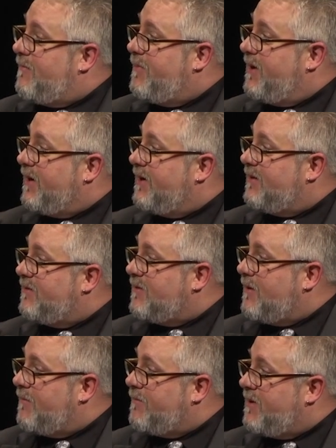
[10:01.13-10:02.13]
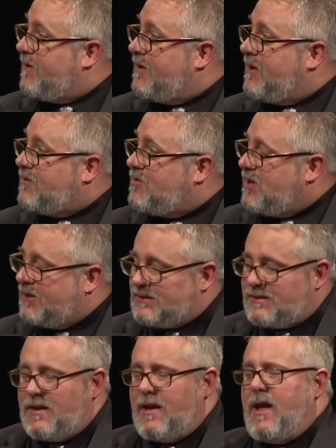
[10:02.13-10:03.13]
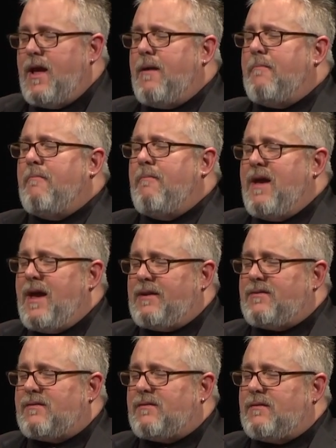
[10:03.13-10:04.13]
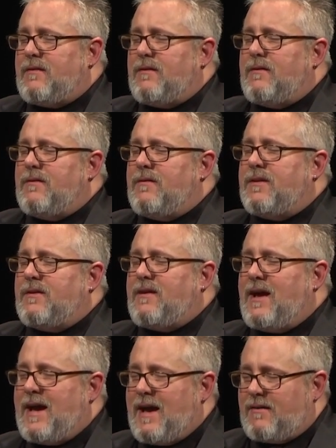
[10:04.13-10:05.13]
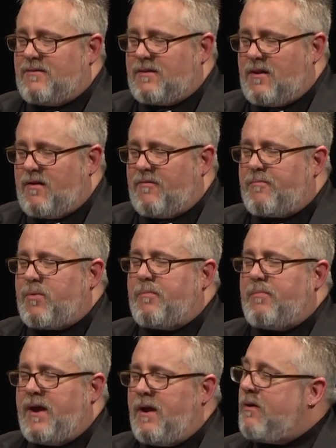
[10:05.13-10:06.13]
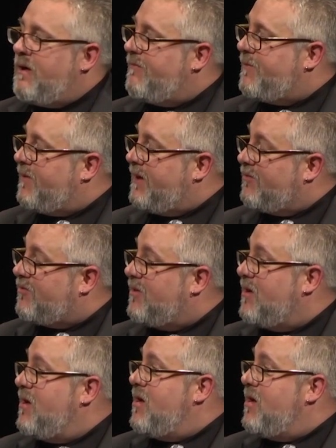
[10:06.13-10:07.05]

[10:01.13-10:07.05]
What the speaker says: because it just makes the task of preparing for this